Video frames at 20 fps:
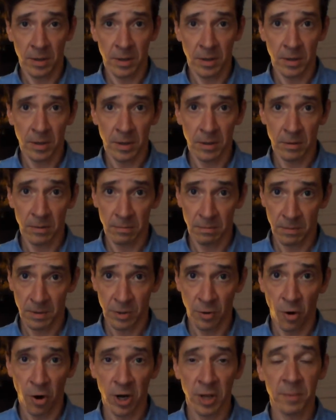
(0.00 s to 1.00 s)

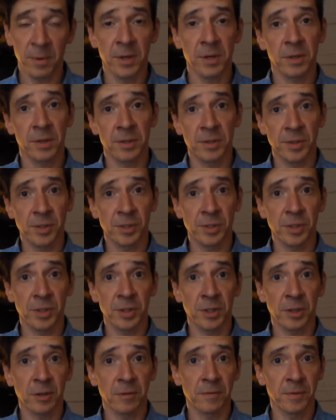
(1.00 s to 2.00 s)
an argument
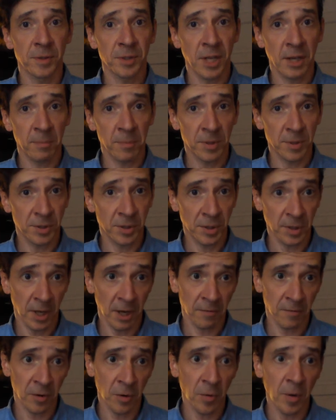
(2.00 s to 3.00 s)
consisting of statements in
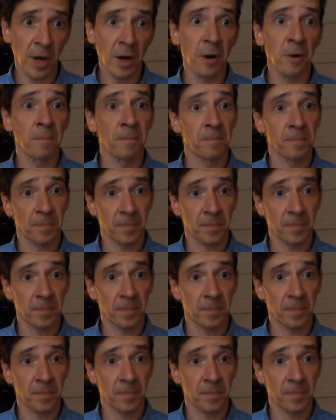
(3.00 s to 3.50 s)
FOL.